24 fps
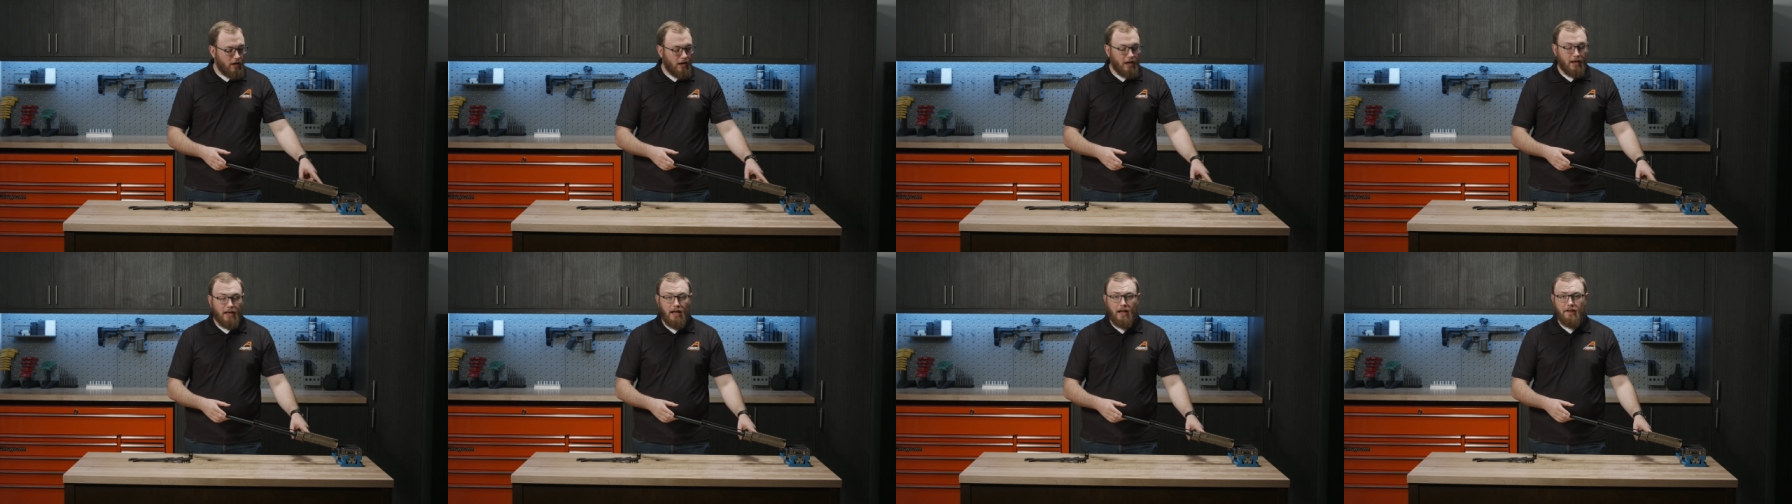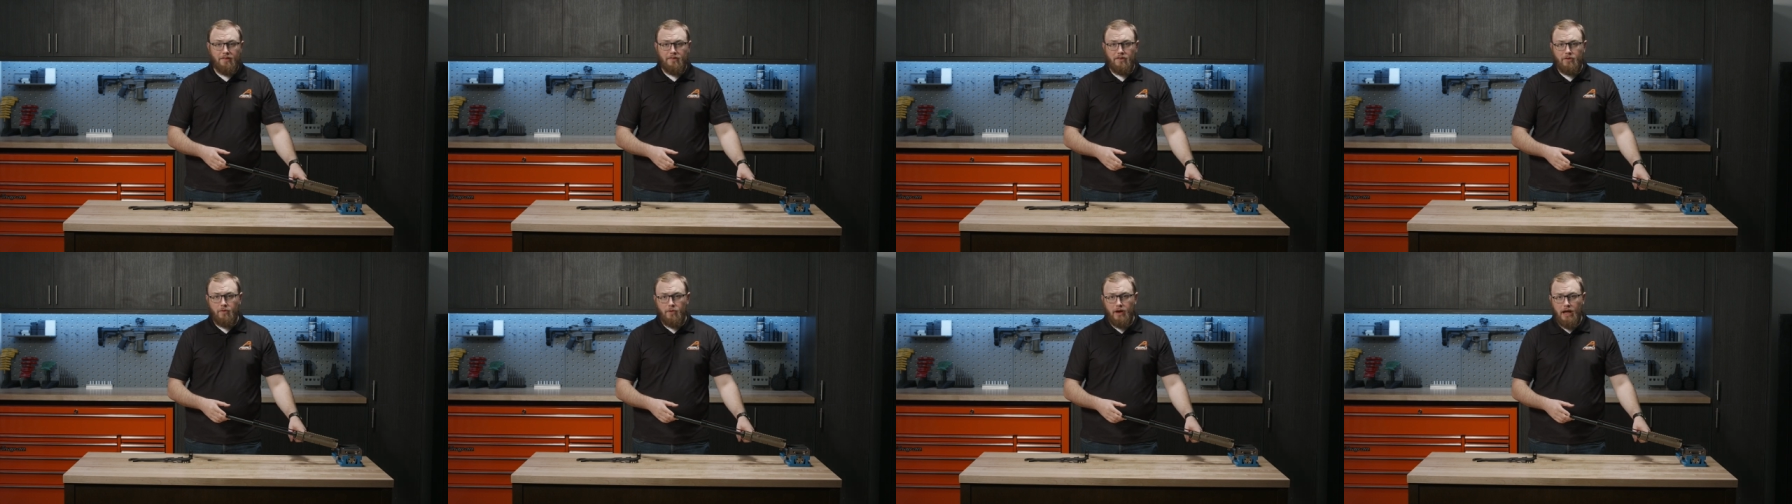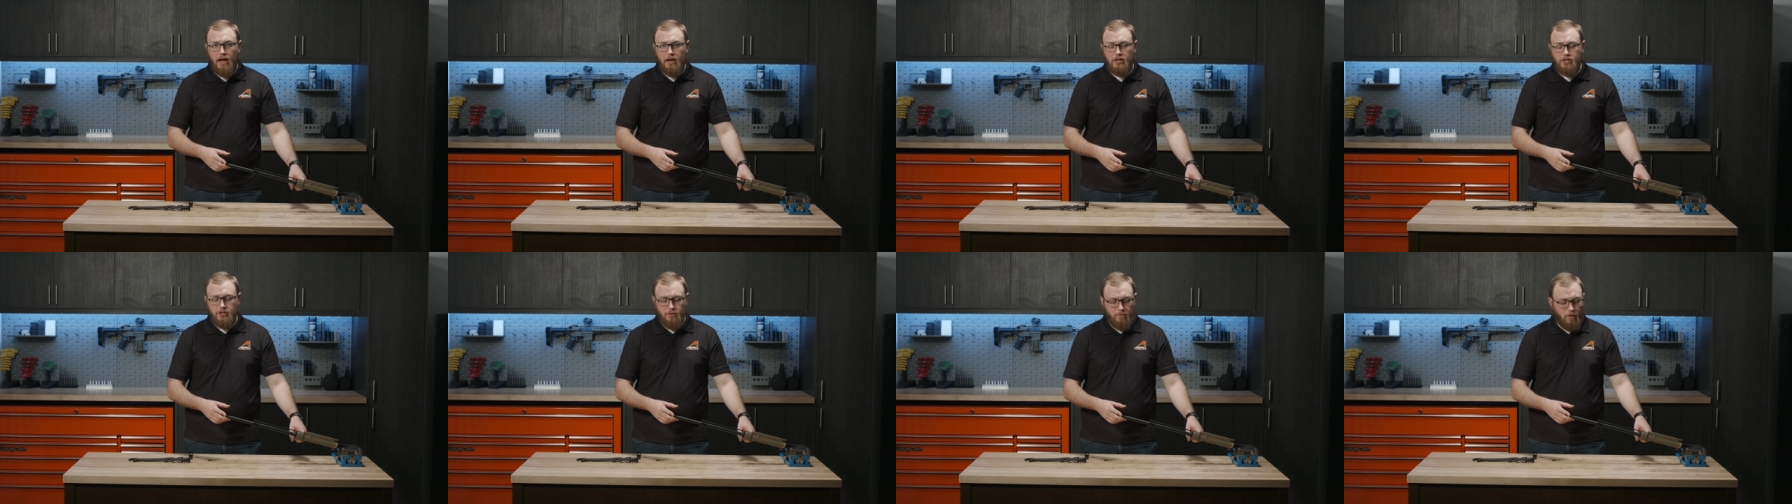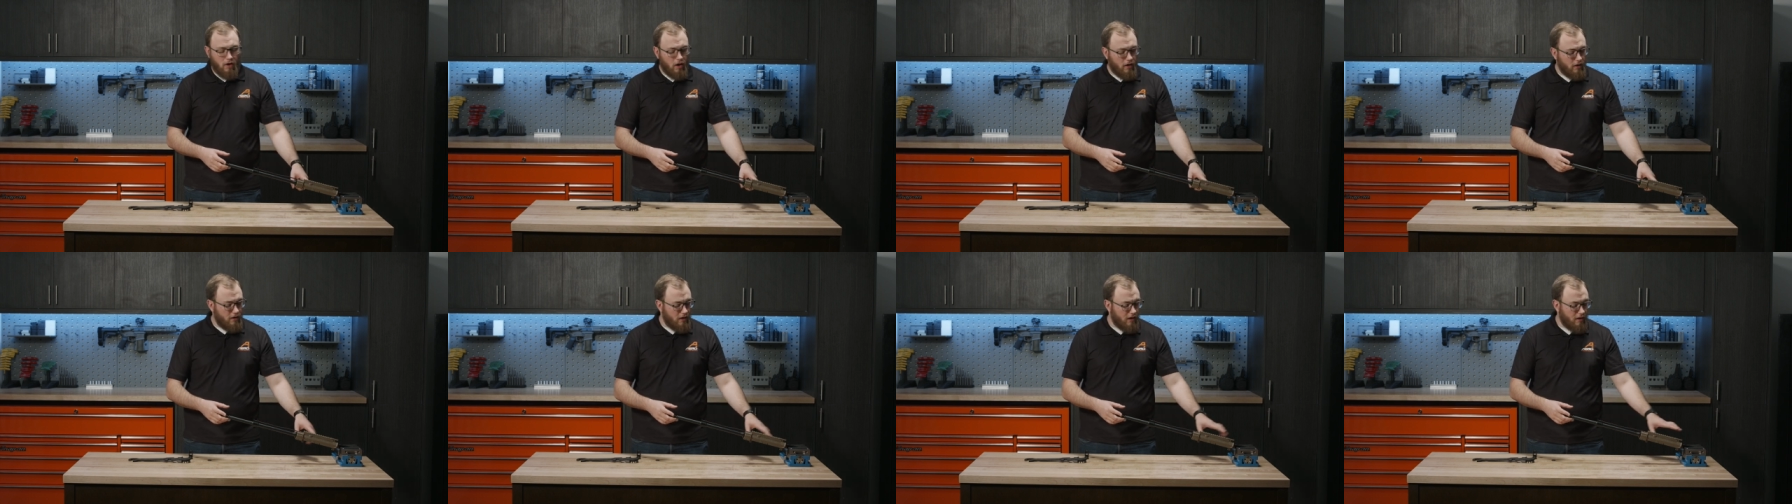and a Geissele reaction
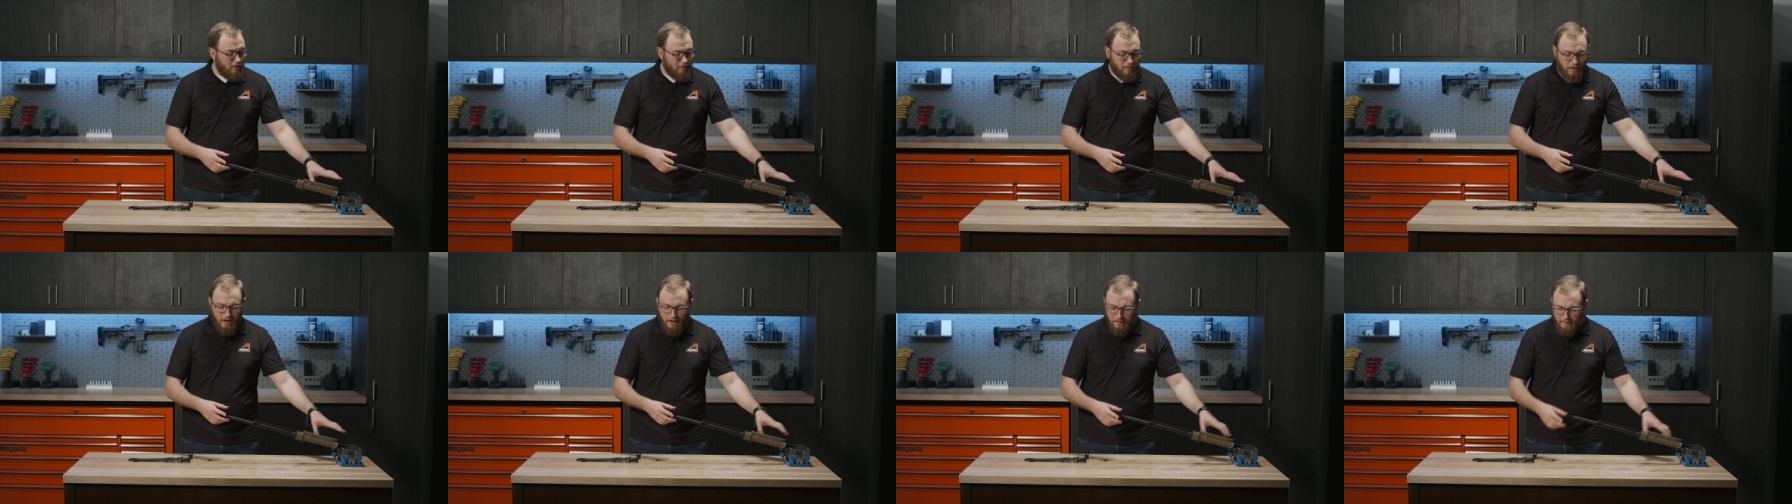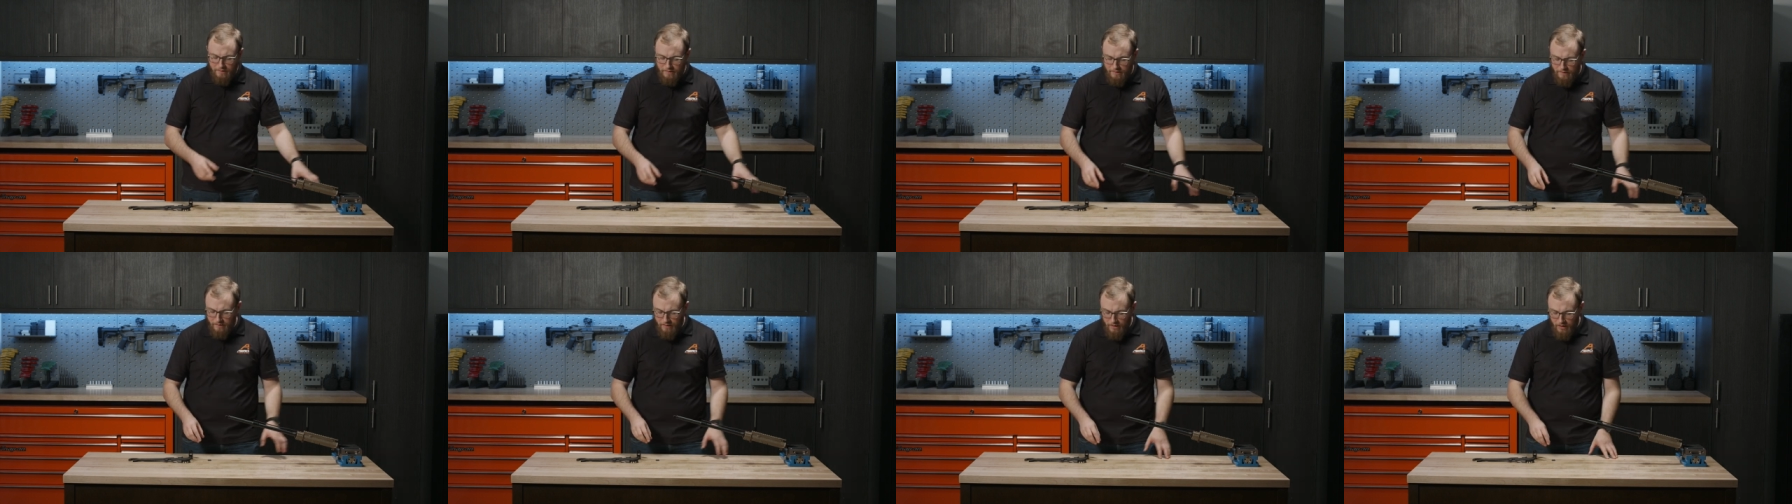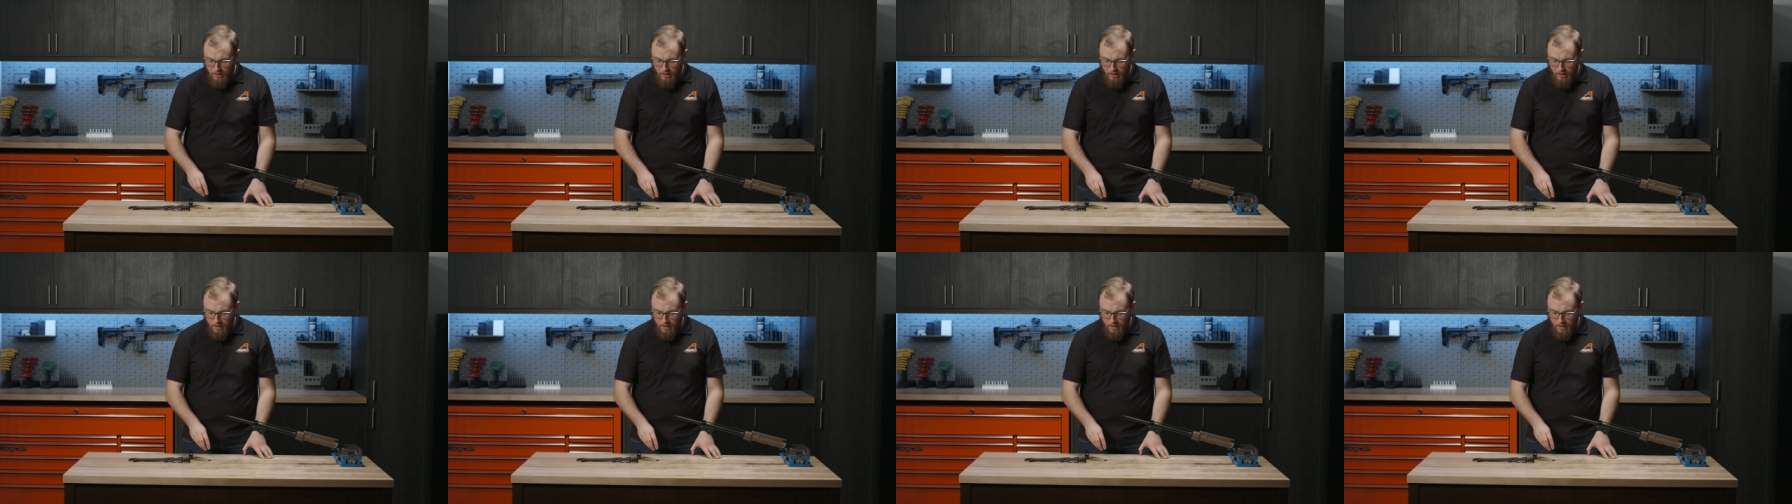rod in a vise.